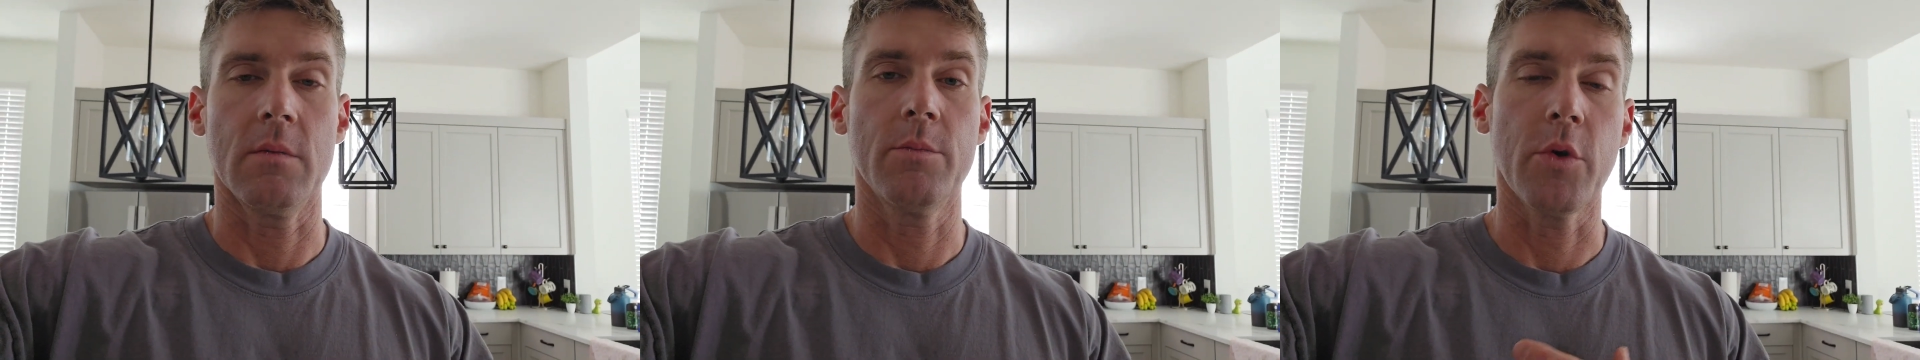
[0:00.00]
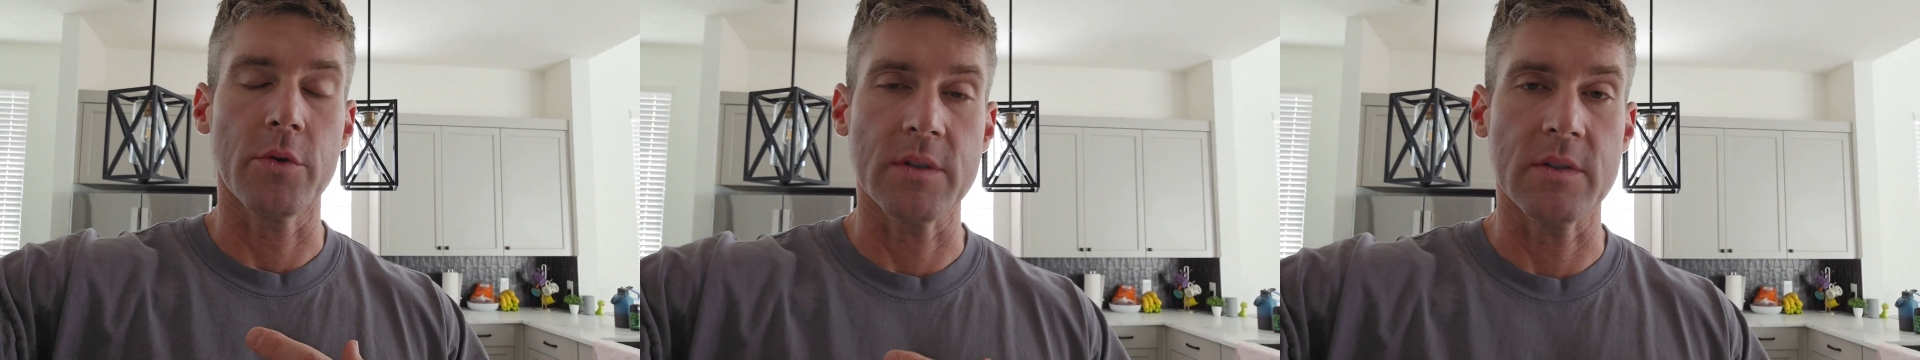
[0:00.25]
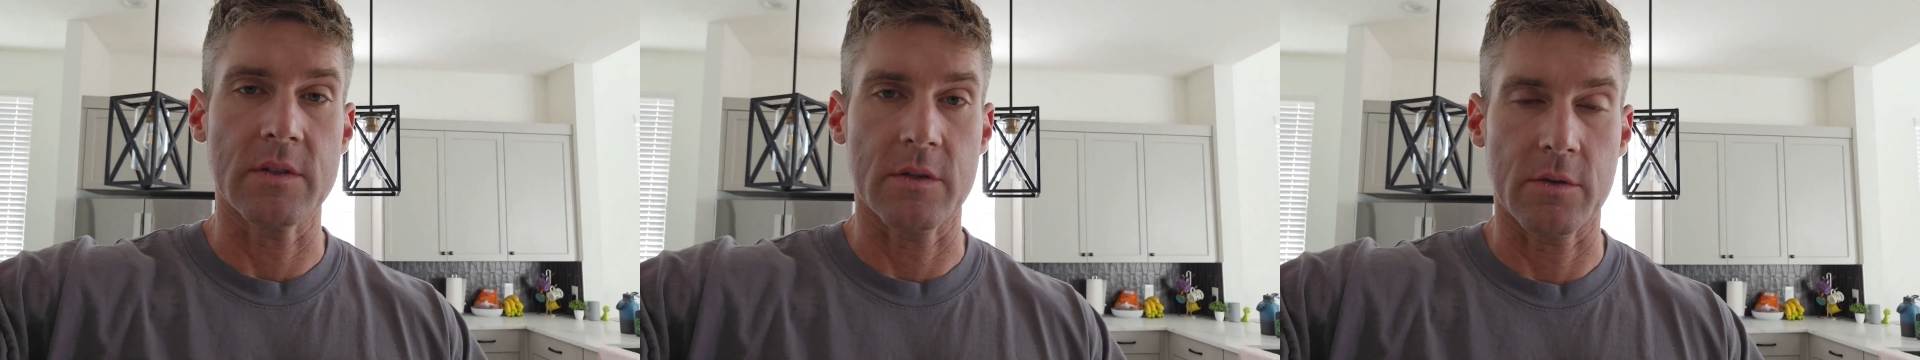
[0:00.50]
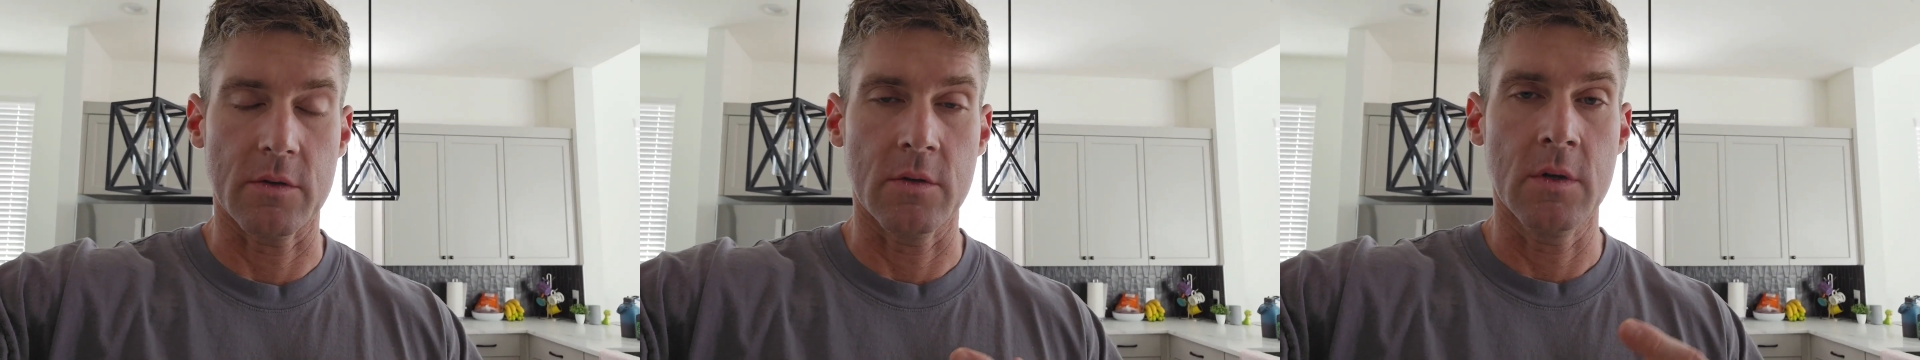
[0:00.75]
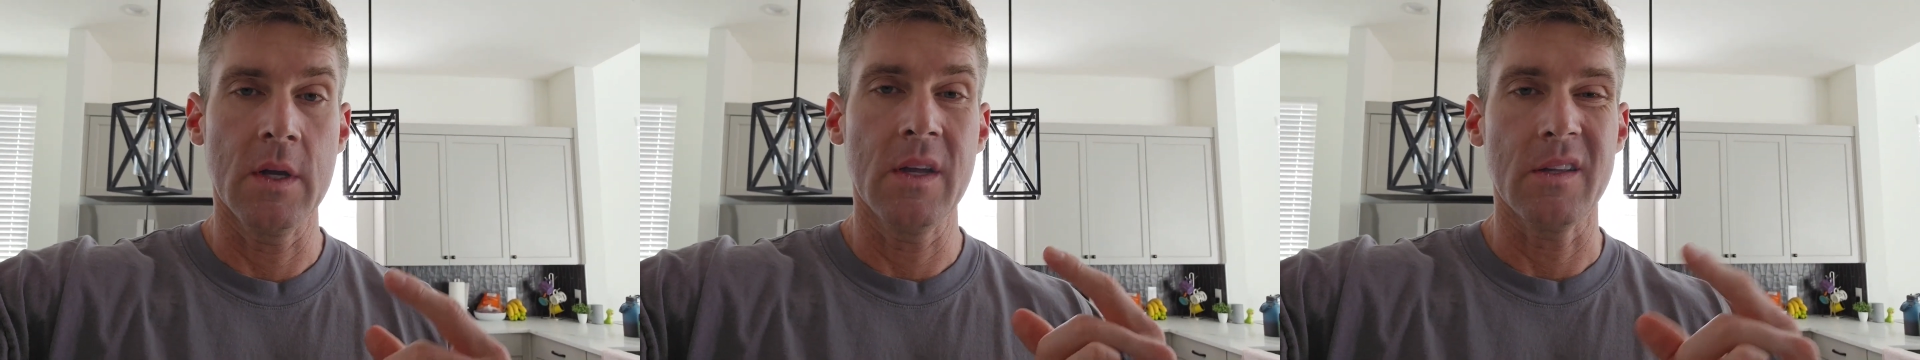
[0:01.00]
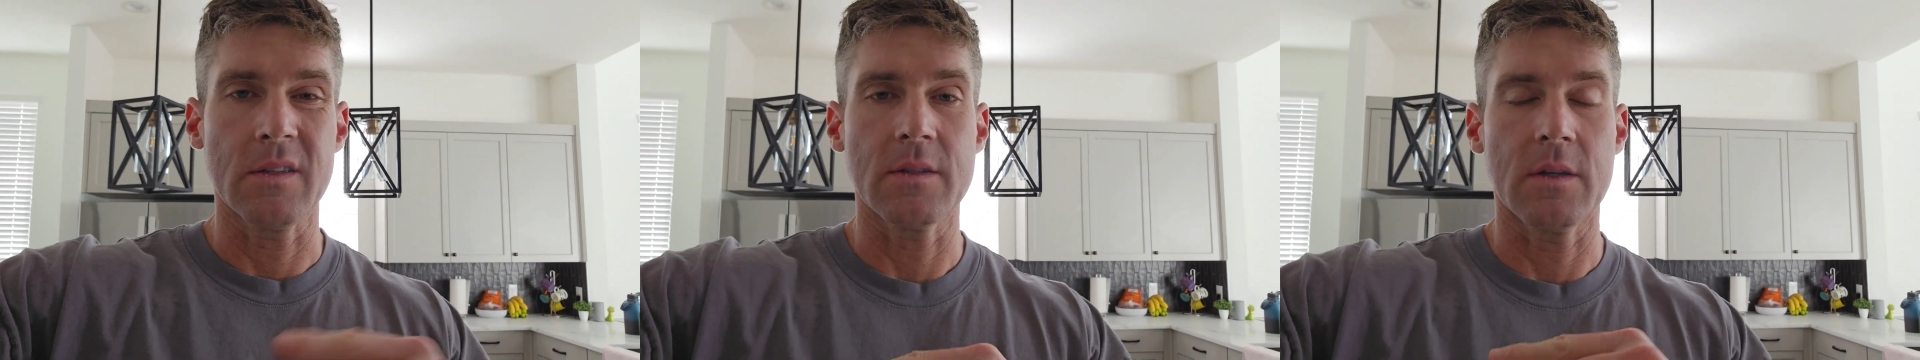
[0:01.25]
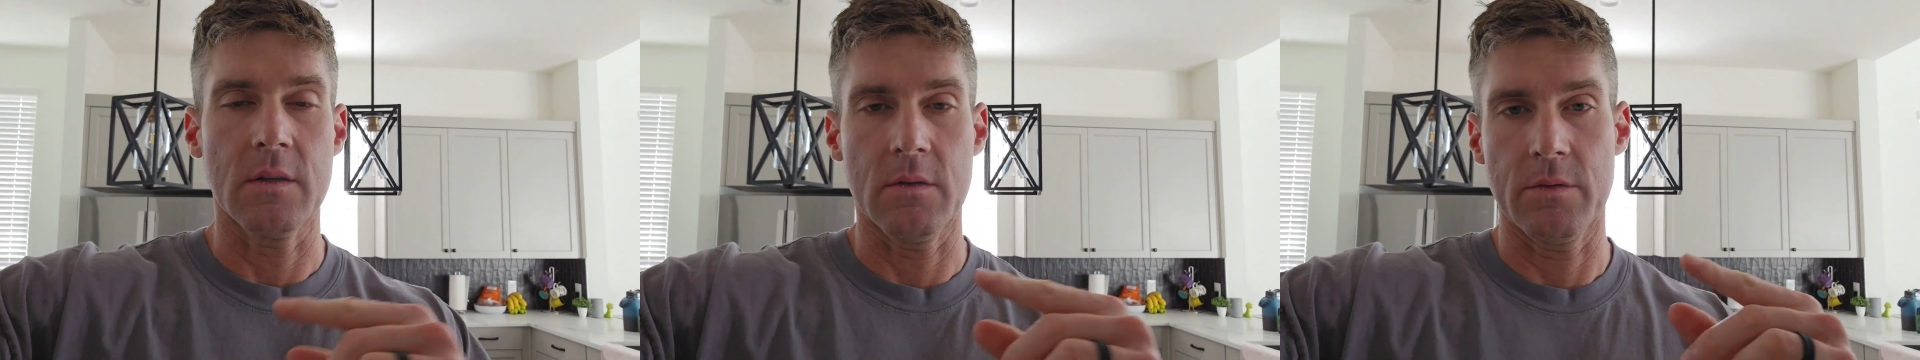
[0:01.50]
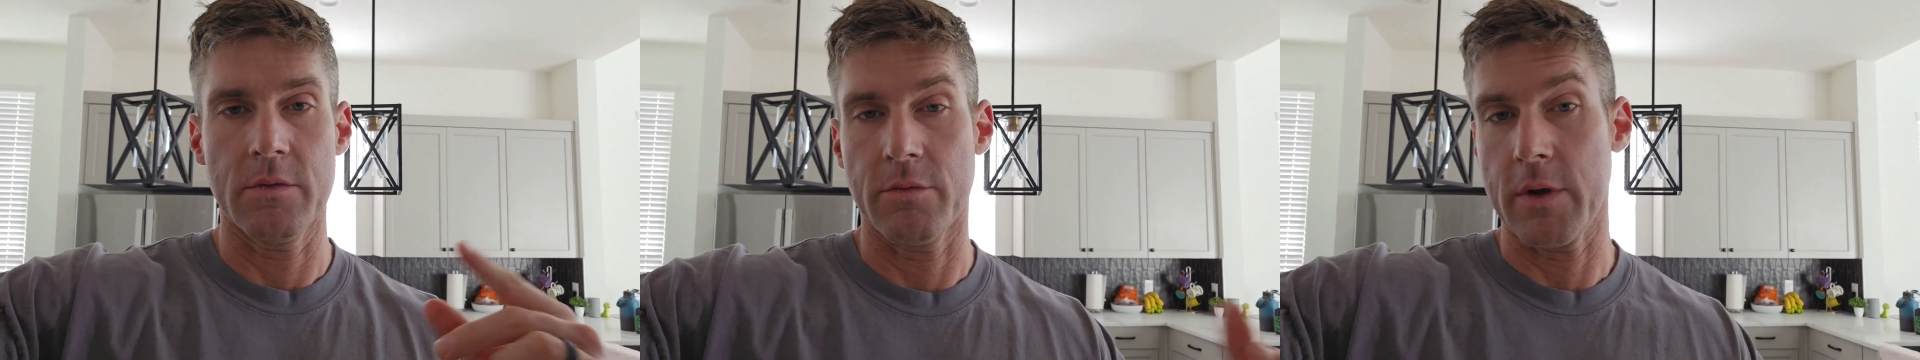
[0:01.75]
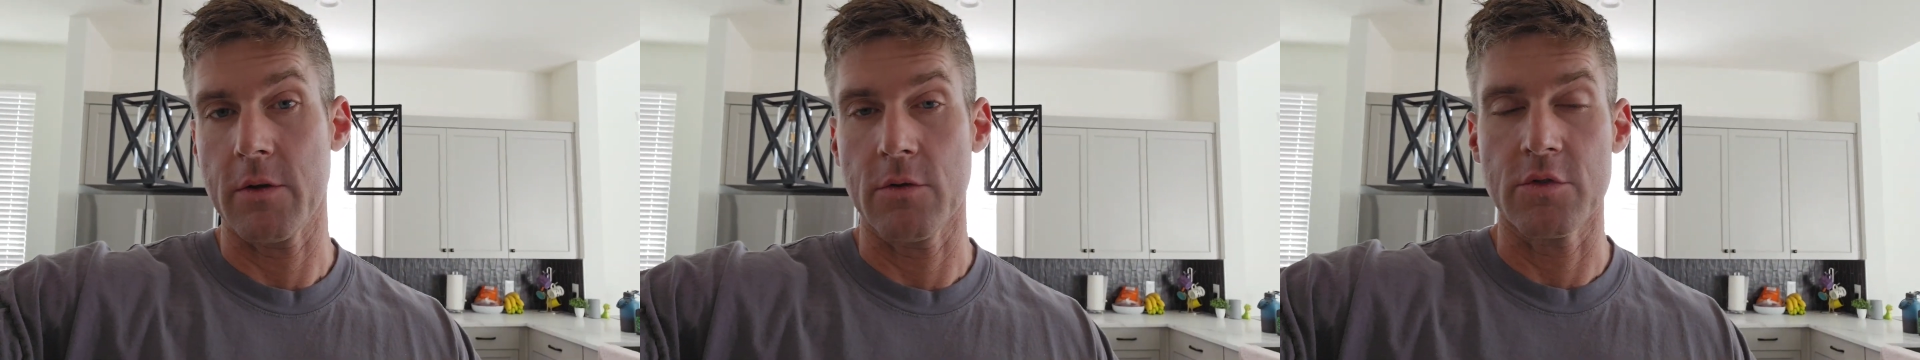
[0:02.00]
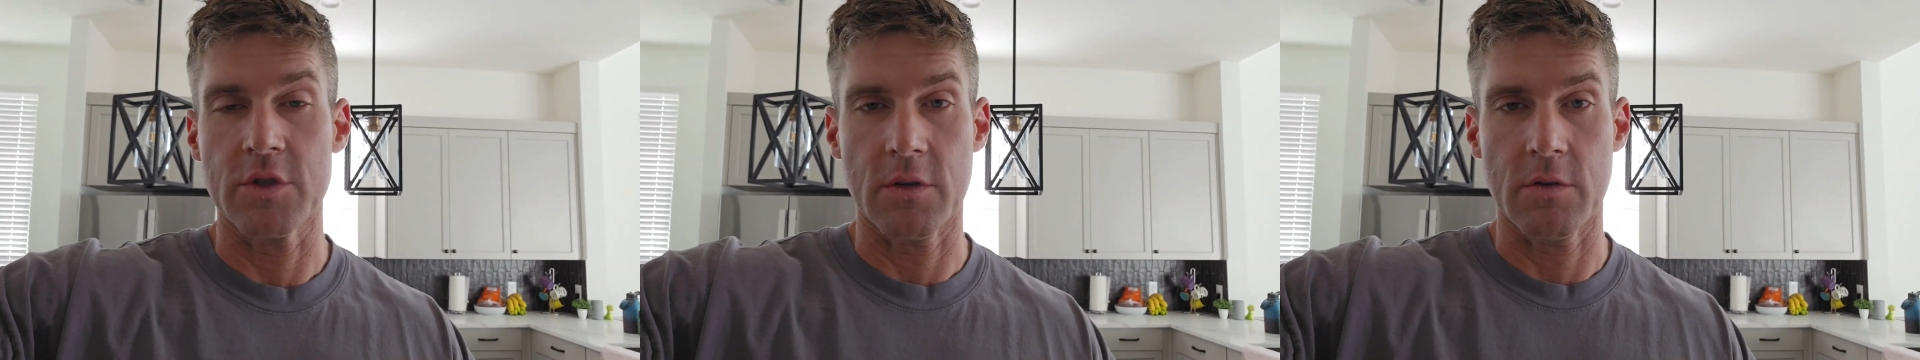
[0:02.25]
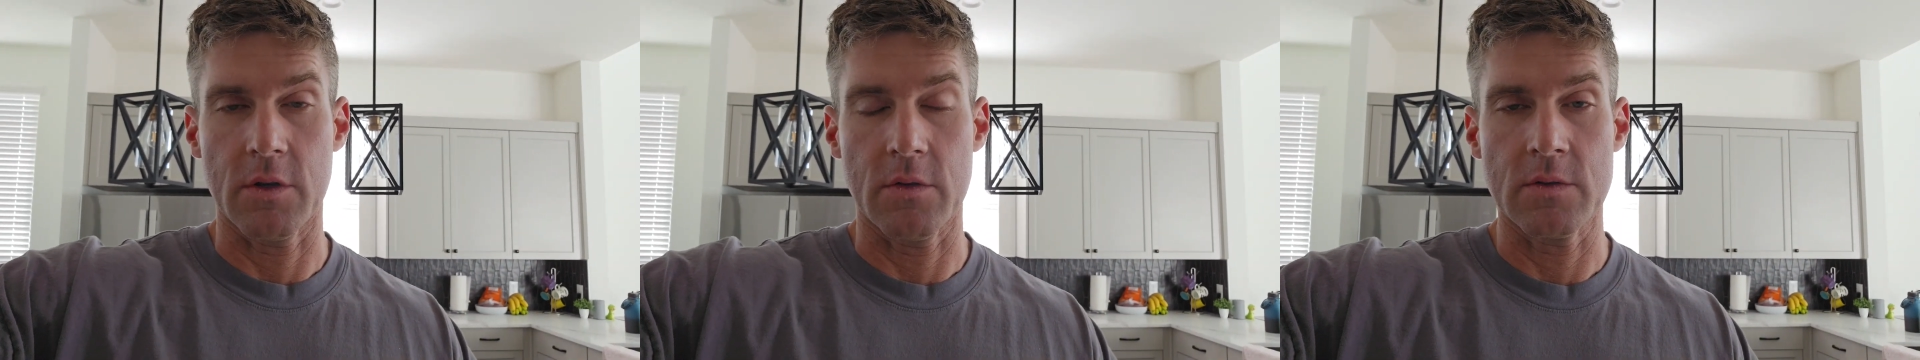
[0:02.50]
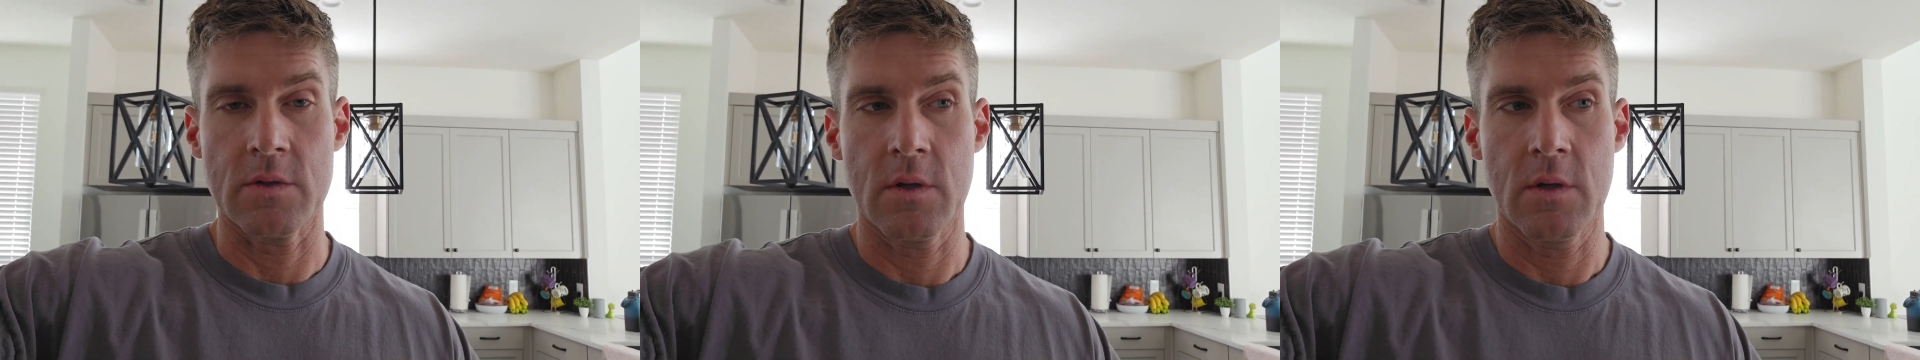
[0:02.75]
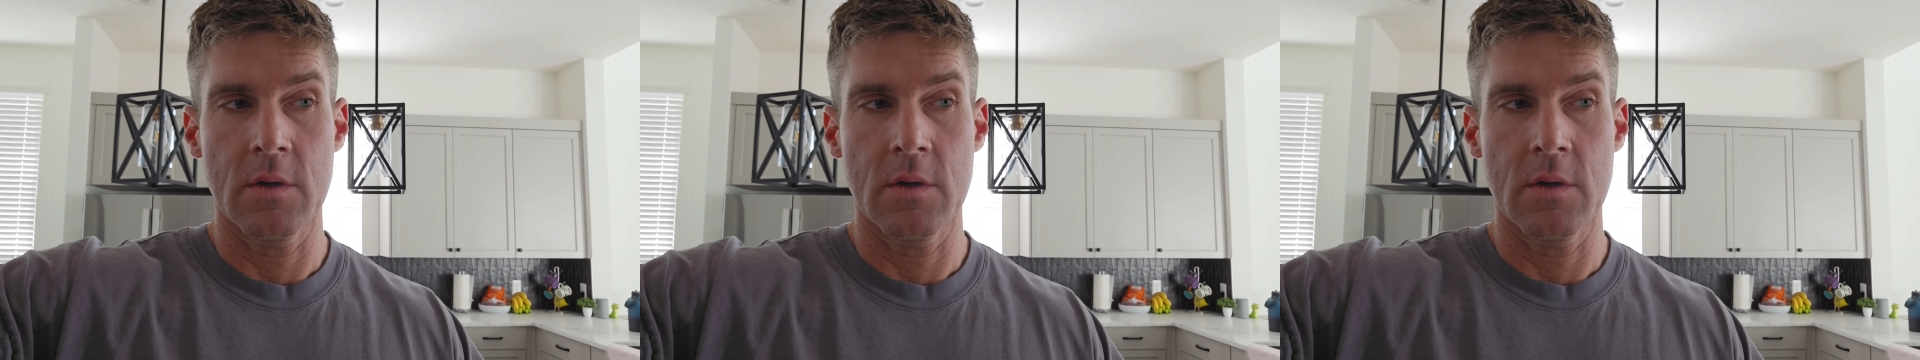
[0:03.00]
protein cereal instead of the regular Cheerios.